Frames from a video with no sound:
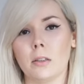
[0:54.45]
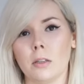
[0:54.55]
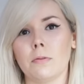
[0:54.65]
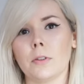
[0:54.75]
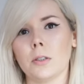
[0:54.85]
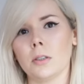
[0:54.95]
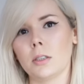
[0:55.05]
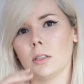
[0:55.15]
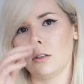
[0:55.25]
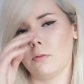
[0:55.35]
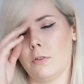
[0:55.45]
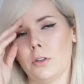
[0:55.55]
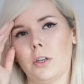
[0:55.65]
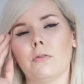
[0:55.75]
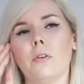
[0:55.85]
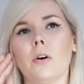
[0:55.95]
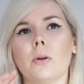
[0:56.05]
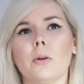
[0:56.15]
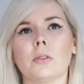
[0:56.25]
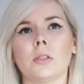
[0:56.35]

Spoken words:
a difference for your photos.